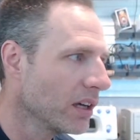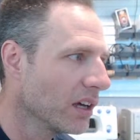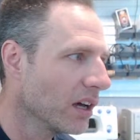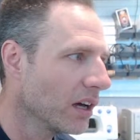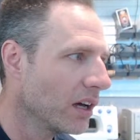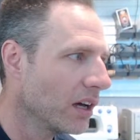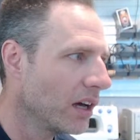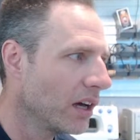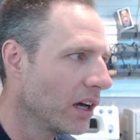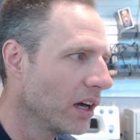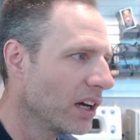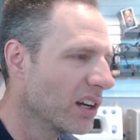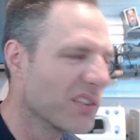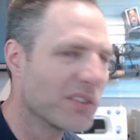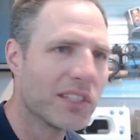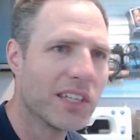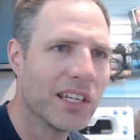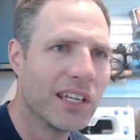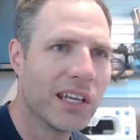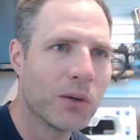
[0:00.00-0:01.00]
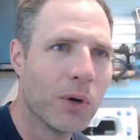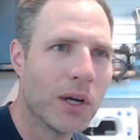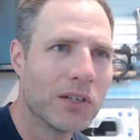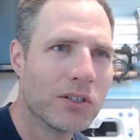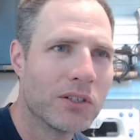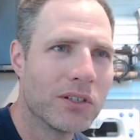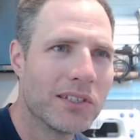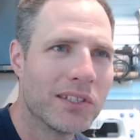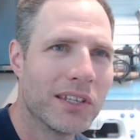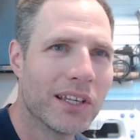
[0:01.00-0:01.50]
I don't see any
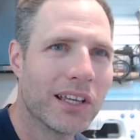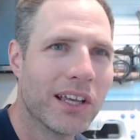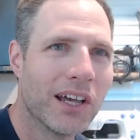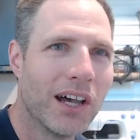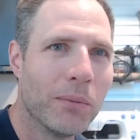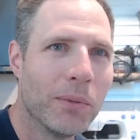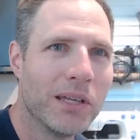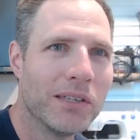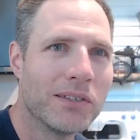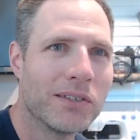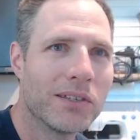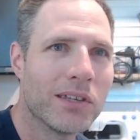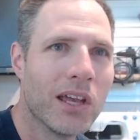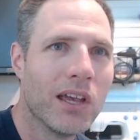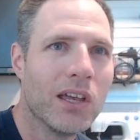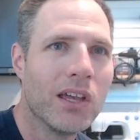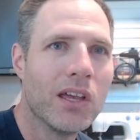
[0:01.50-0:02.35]
questions in the comments.